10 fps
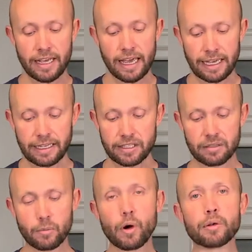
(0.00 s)
and
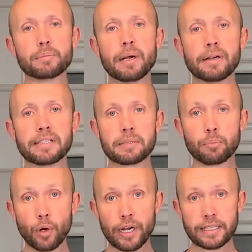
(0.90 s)
some Rosemary
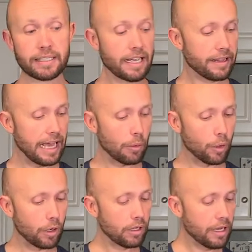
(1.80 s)
Sprigs that
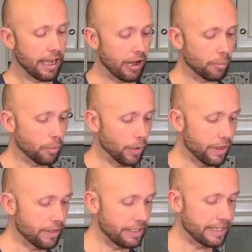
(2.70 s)
will help
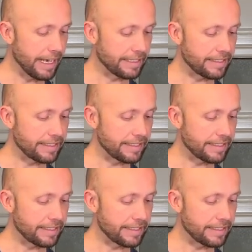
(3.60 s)
with the taste.